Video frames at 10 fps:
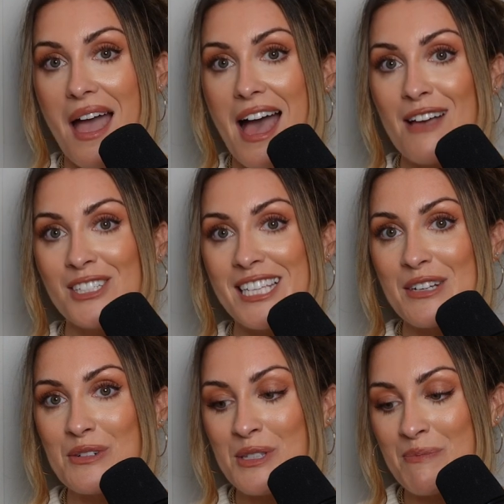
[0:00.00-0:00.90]
I just had
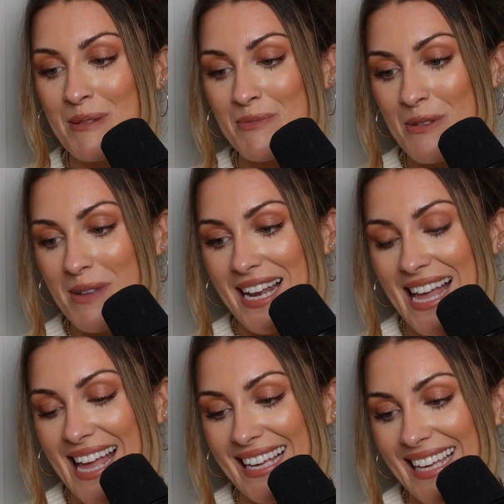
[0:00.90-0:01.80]
goosebumps on my
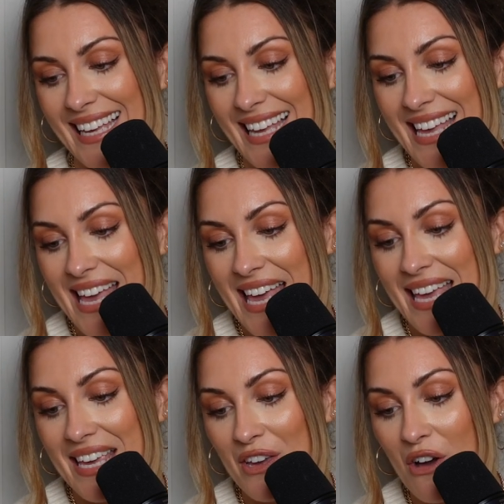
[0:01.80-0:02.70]
leg.
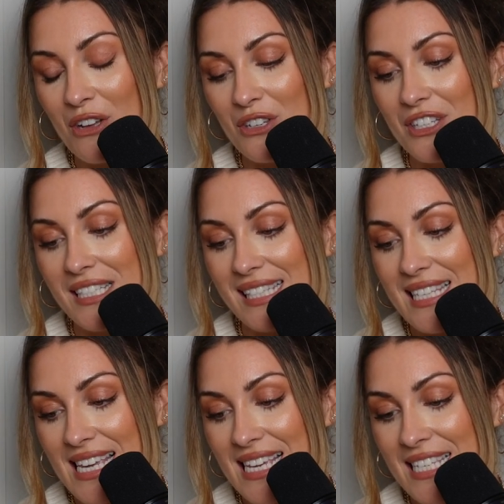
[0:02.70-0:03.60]
He got on his
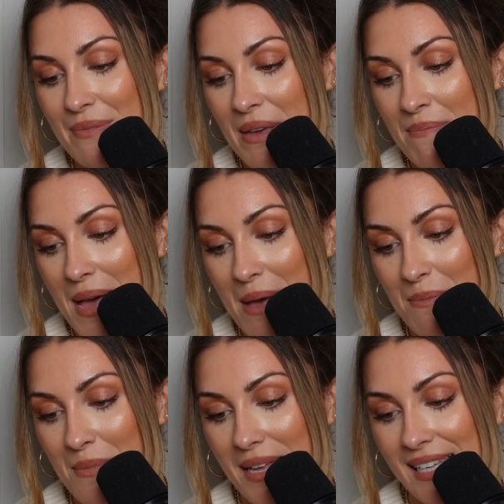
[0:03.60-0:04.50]
knee to my
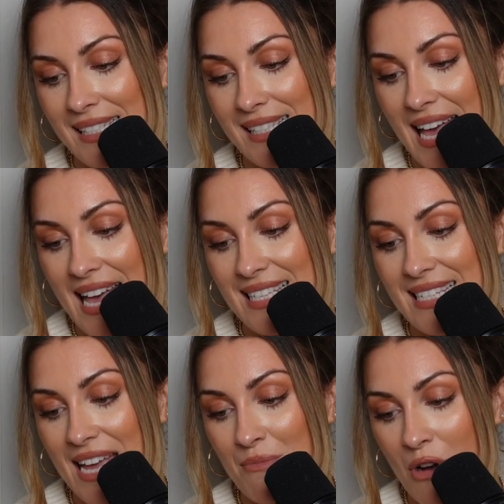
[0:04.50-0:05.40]
mum and said,
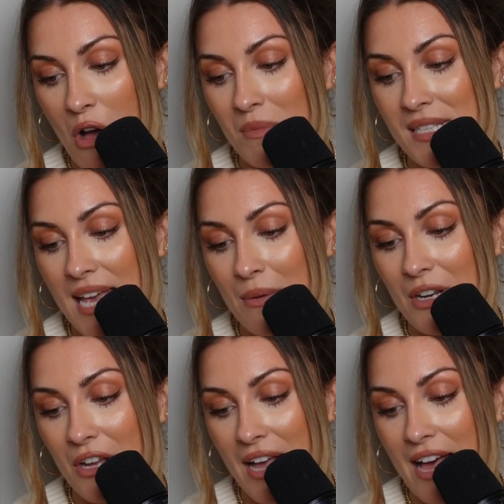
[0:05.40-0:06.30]
"I promise I will
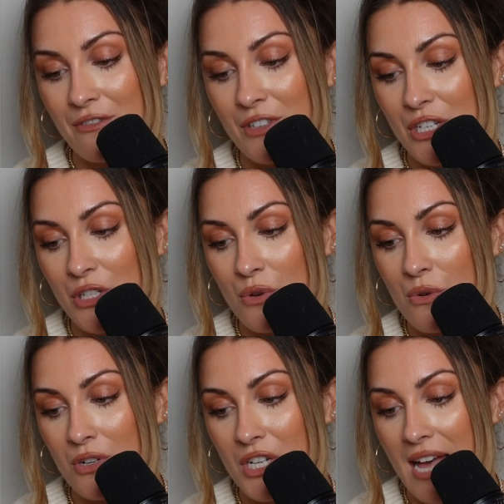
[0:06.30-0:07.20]
look after your
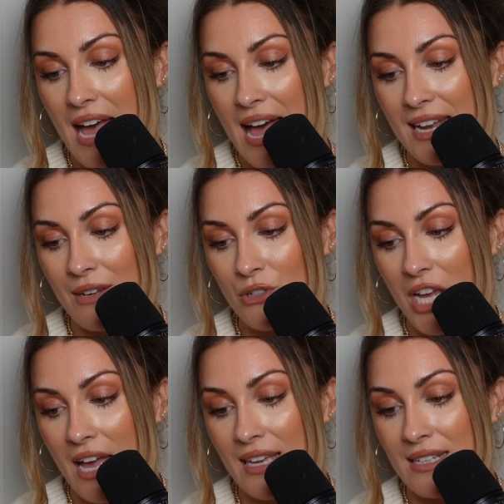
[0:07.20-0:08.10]
daughter and our
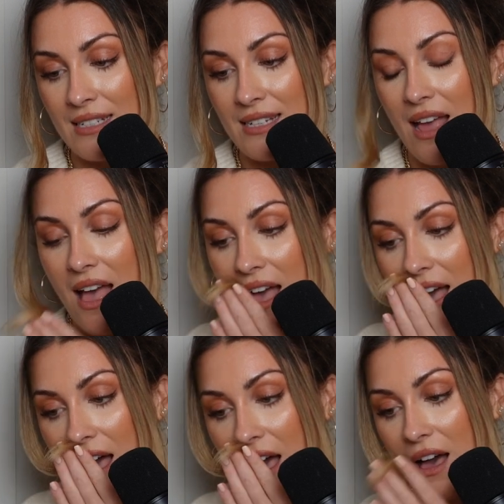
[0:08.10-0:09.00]
child."
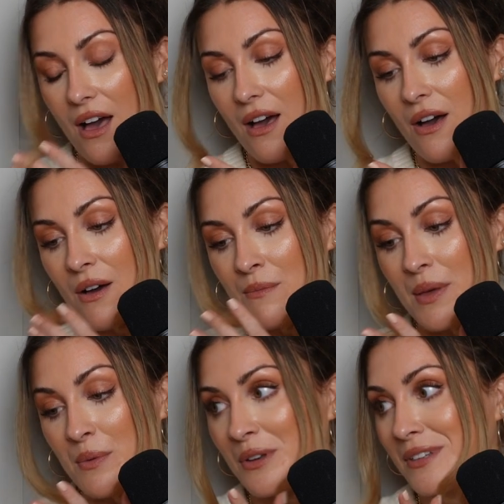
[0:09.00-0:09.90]
Oh,
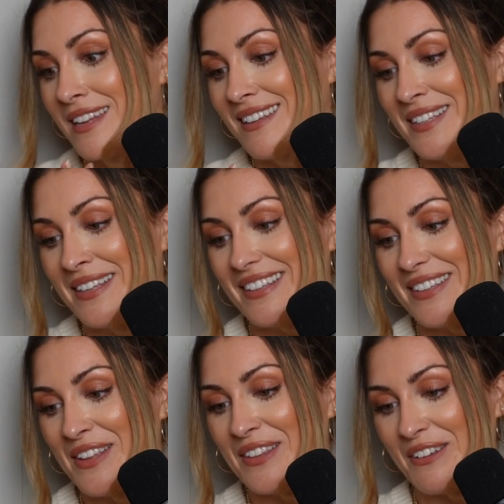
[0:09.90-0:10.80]
my word.
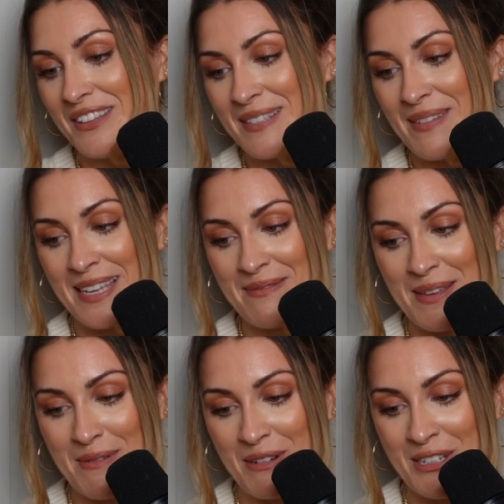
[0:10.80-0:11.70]
No, this is making me
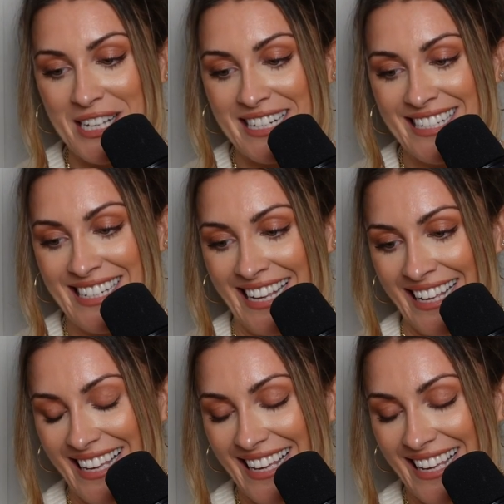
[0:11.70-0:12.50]
emotional today.